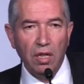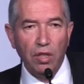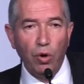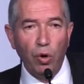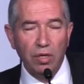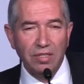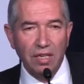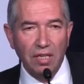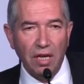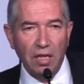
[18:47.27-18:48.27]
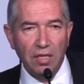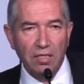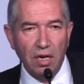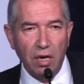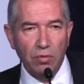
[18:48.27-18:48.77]
The old city and the
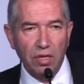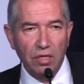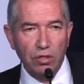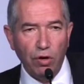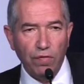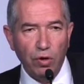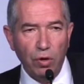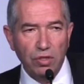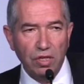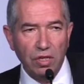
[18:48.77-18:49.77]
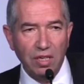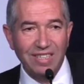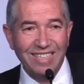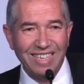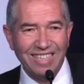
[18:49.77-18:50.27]
surroundings of the old city,
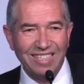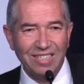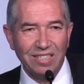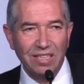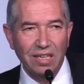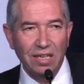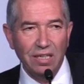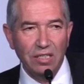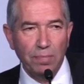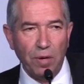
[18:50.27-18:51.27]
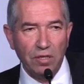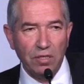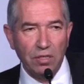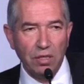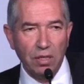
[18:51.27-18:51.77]
six
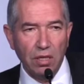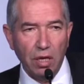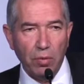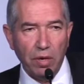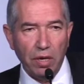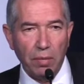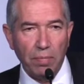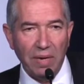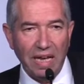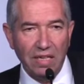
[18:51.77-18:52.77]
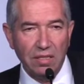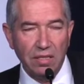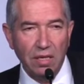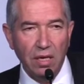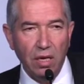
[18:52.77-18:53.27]
spots they were
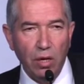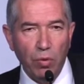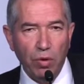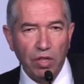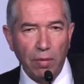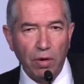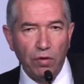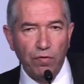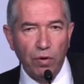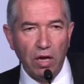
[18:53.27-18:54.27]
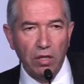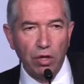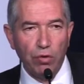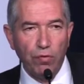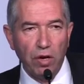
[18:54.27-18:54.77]
placed with about
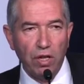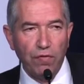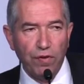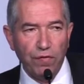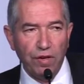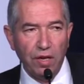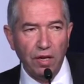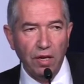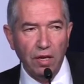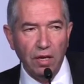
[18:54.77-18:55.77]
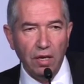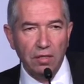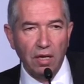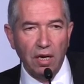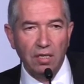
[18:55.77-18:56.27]
400 to 450
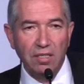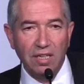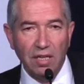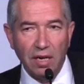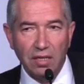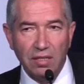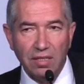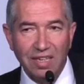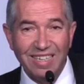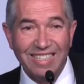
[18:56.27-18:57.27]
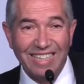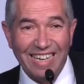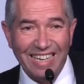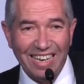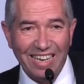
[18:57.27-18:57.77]
Israeli settlers
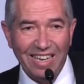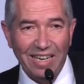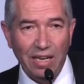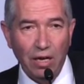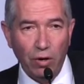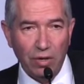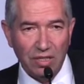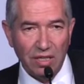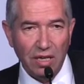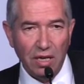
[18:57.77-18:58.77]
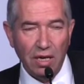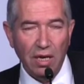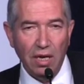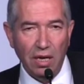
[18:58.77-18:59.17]
residing or is it, uh,